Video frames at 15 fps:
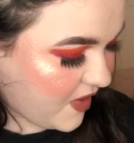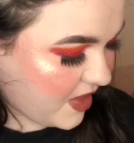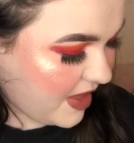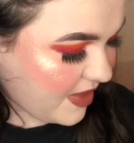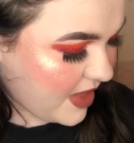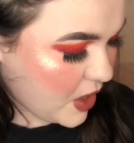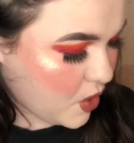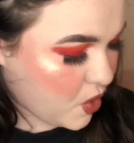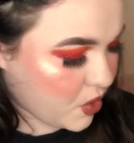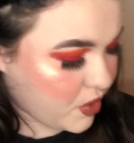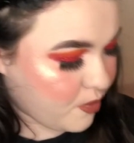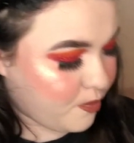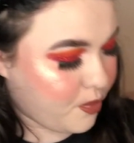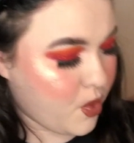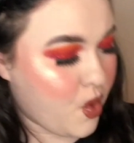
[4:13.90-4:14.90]
feel like they could
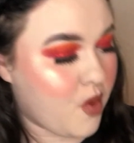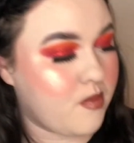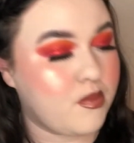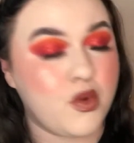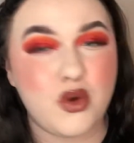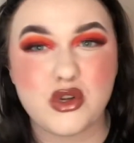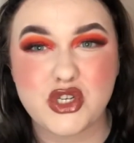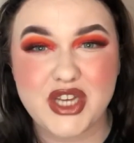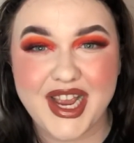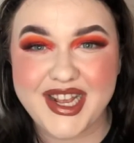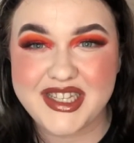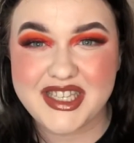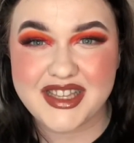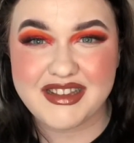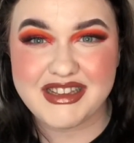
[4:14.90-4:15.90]
have bought more
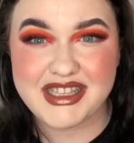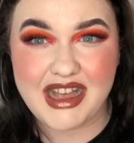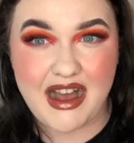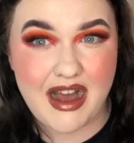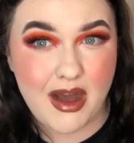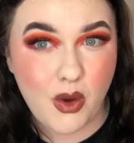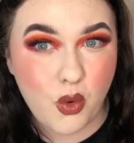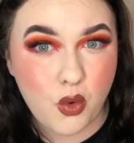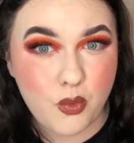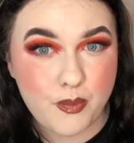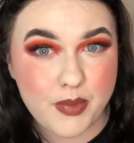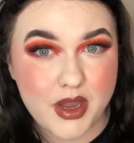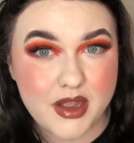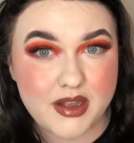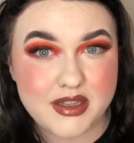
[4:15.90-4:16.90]
shades of these out,
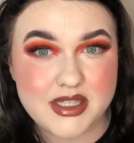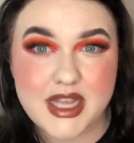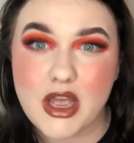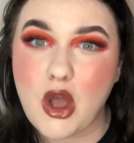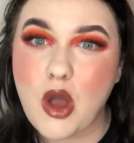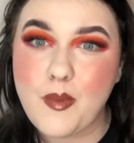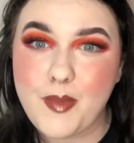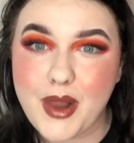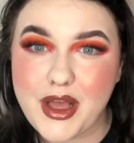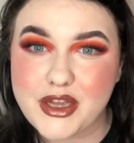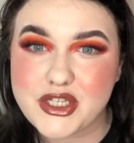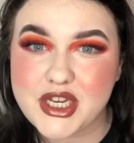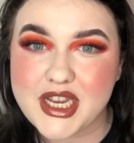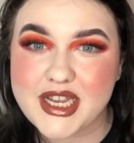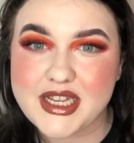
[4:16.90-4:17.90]
because they are
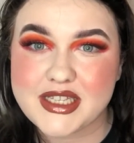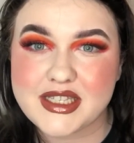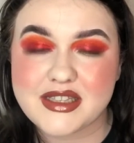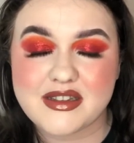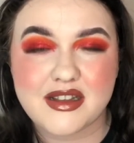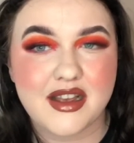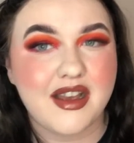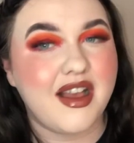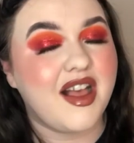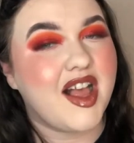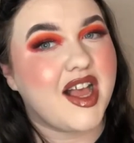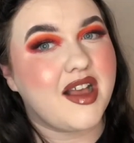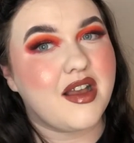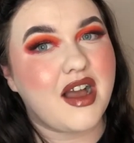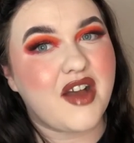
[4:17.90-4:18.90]
blushes.
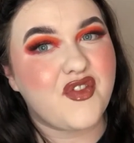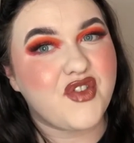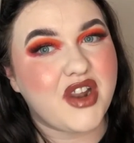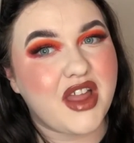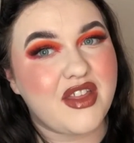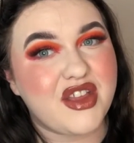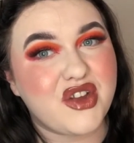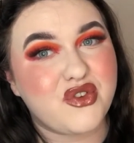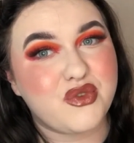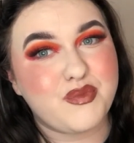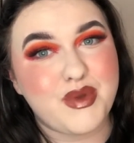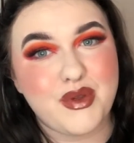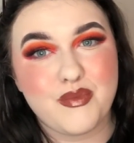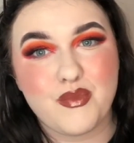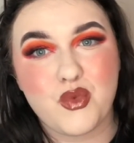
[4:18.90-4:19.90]
I feel like they could
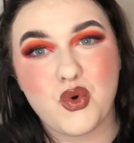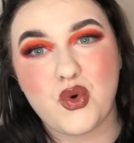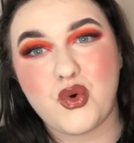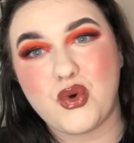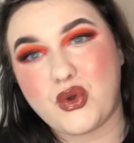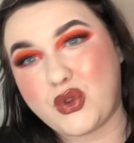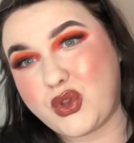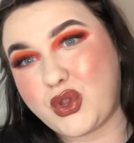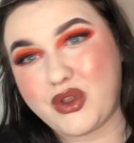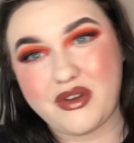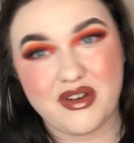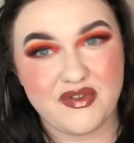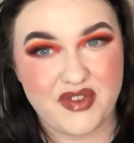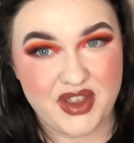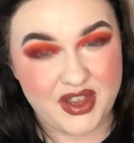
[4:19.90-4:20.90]
be more
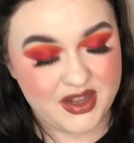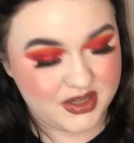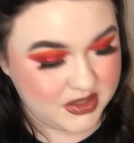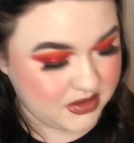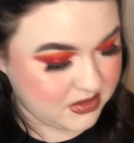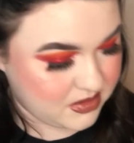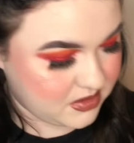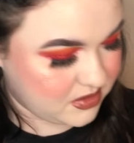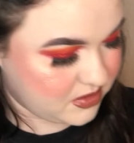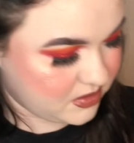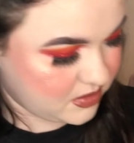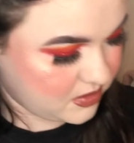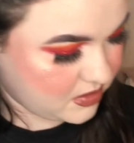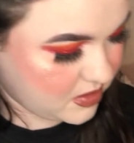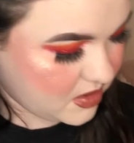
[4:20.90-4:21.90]
universal.
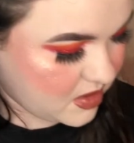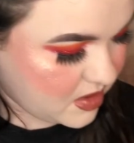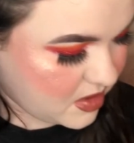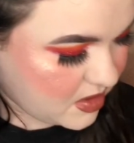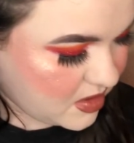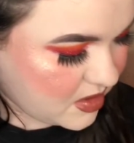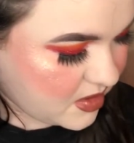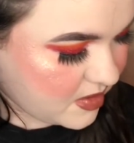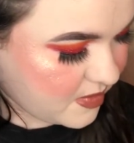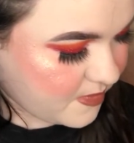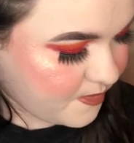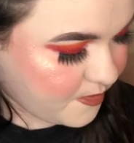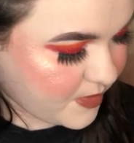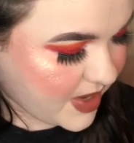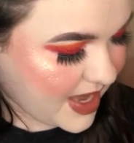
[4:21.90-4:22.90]

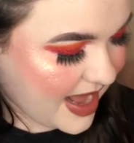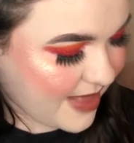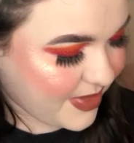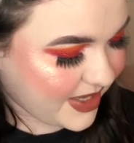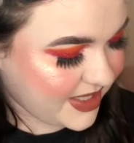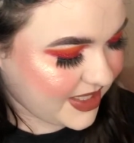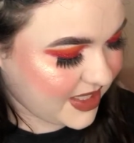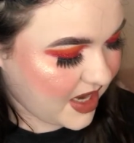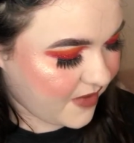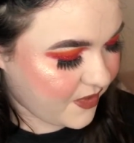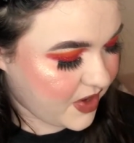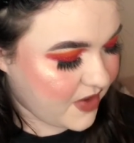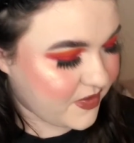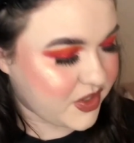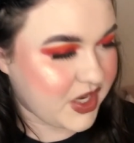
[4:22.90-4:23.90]
But yeah, they did have
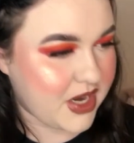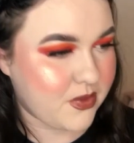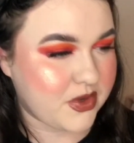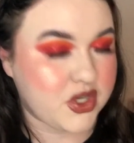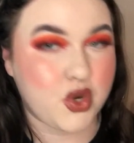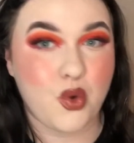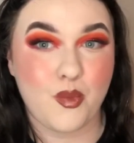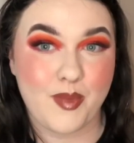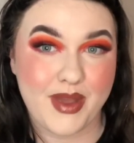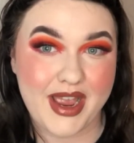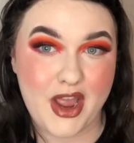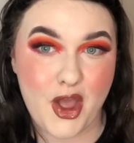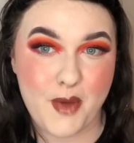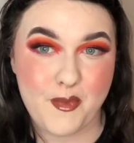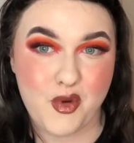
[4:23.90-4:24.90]
another shade which I couldn't
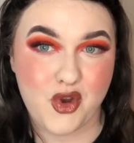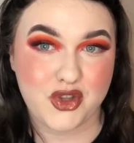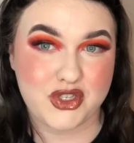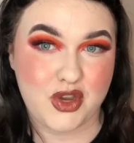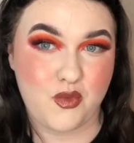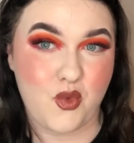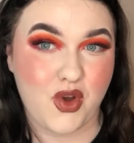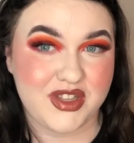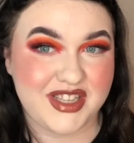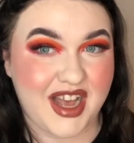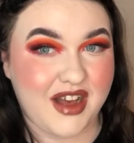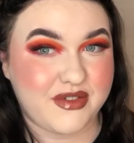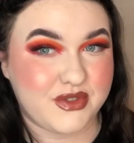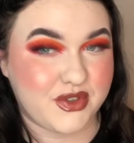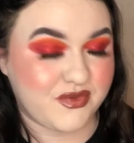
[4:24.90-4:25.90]
pick up because it was
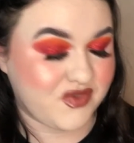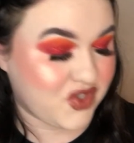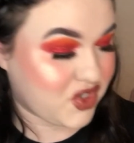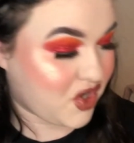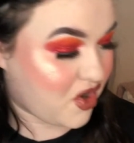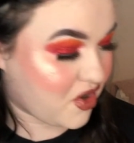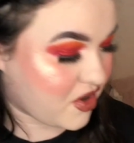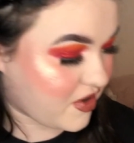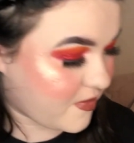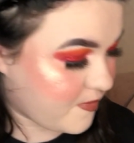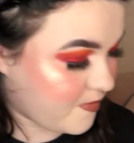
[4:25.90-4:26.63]
out of stock.